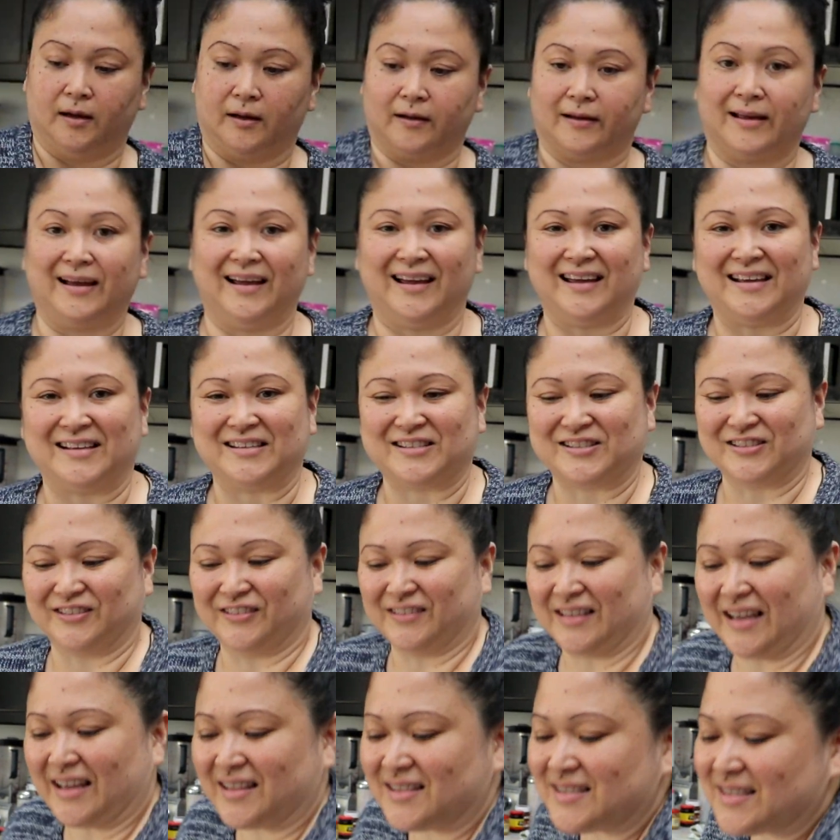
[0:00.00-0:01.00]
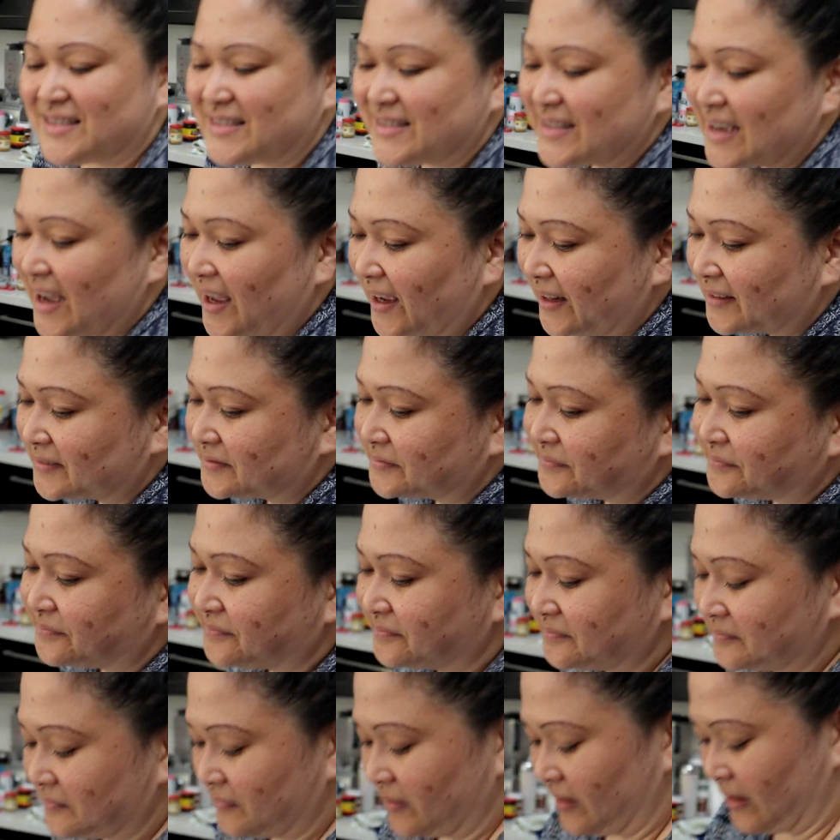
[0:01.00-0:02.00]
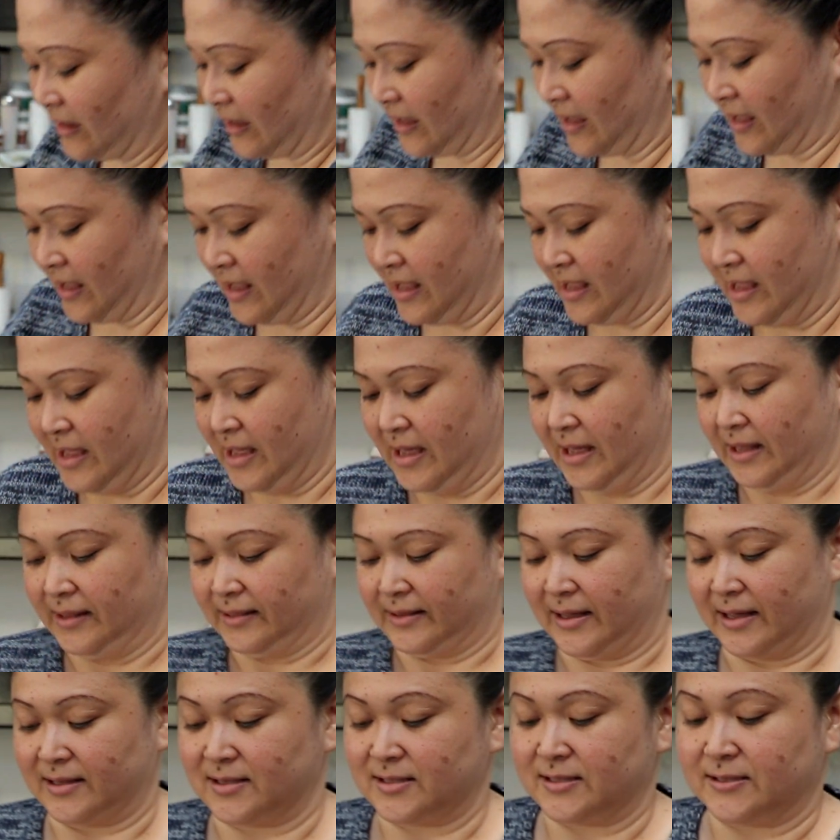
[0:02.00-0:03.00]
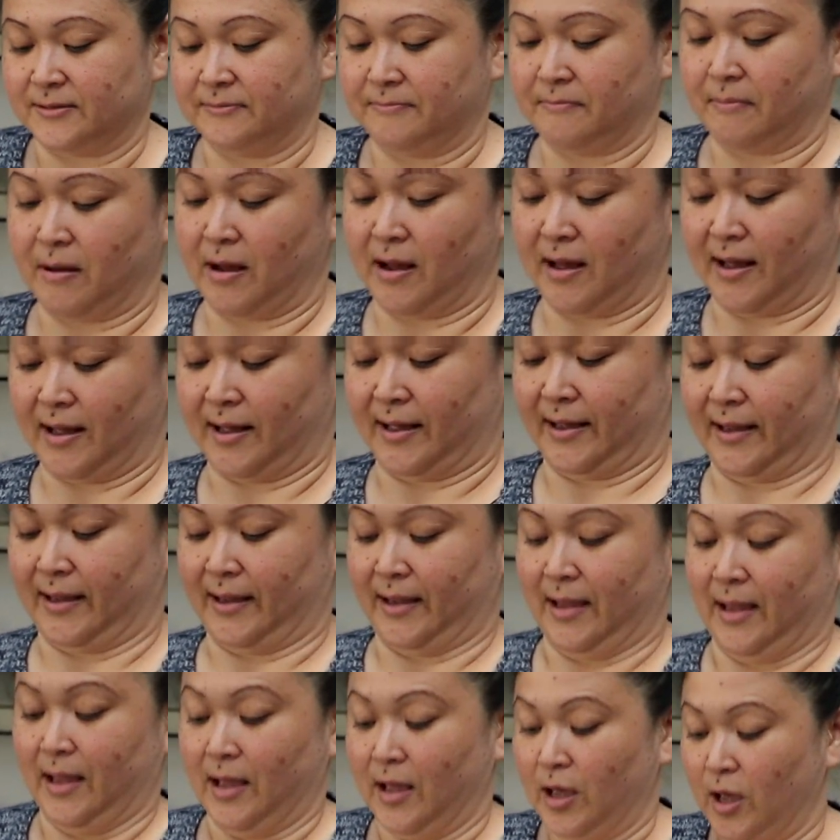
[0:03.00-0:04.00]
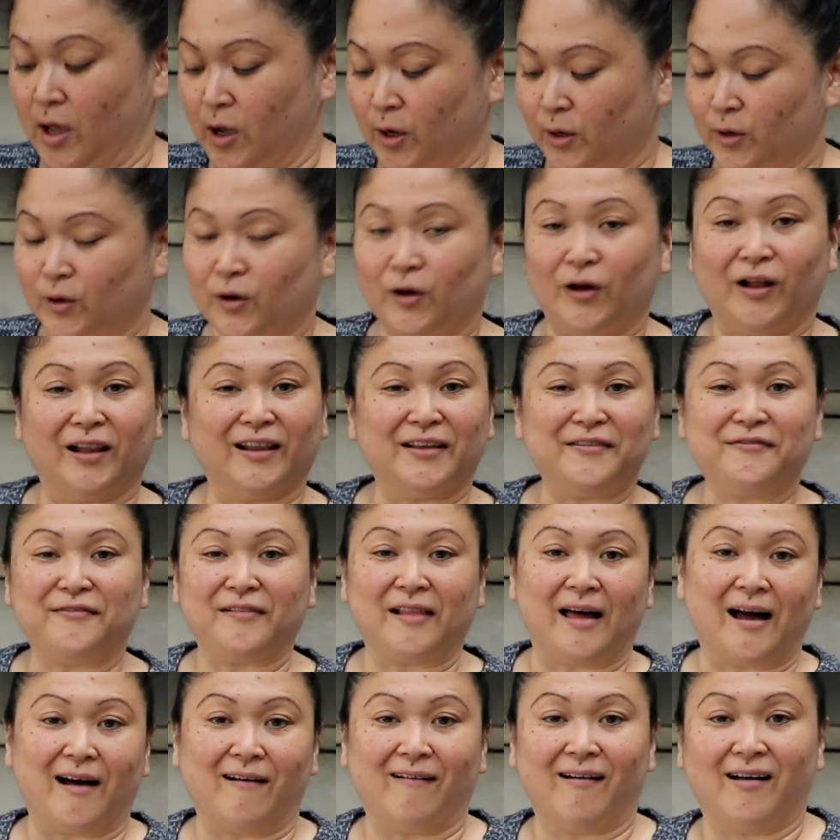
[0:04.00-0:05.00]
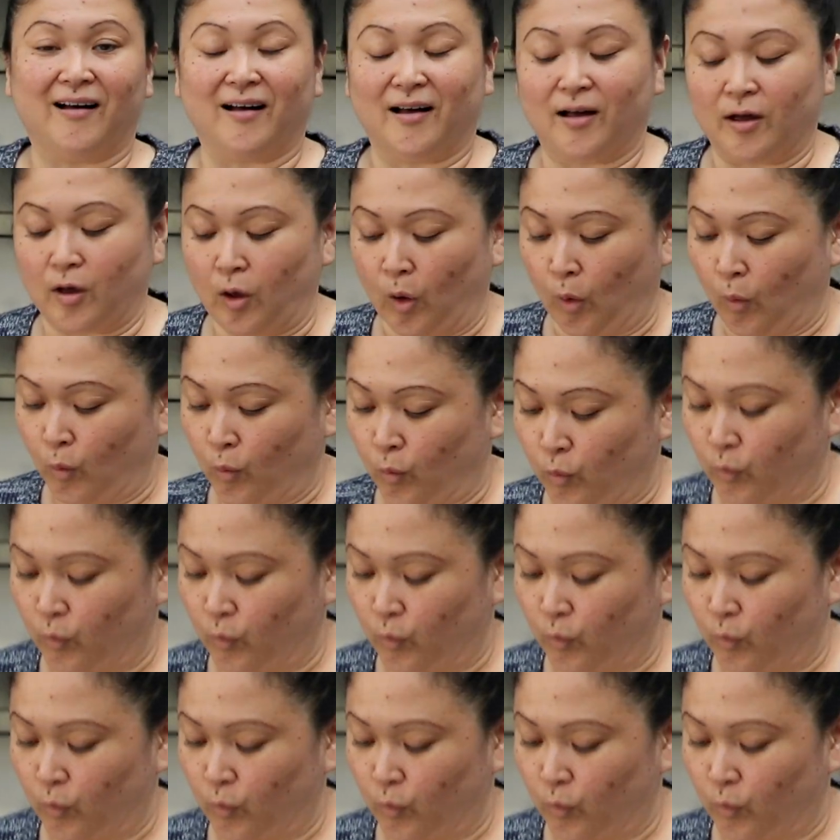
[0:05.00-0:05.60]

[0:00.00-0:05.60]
Okay, so that's done. That's my cauliflower